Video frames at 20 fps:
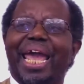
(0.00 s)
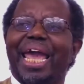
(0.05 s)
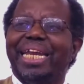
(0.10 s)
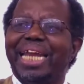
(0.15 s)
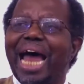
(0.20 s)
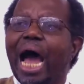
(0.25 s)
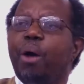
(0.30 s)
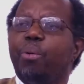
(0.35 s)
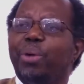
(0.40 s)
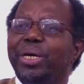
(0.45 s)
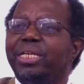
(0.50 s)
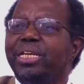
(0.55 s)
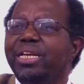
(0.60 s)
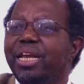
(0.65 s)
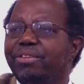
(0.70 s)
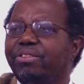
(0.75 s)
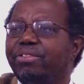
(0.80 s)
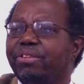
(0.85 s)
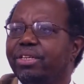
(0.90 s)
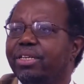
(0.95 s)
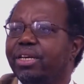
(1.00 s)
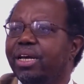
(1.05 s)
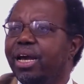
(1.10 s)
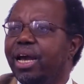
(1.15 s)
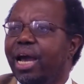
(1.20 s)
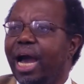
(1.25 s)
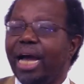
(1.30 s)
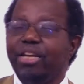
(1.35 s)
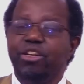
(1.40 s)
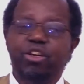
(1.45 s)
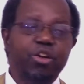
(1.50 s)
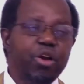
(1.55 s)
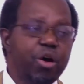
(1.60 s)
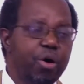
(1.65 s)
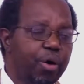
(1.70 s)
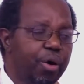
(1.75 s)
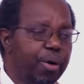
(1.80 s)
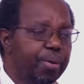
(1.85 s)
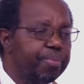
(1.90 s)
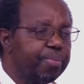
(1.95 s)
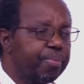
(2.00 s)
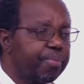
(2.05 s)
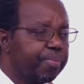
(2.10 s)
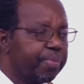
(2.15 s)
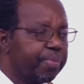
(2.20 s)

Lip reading: and are witnessing. And you know,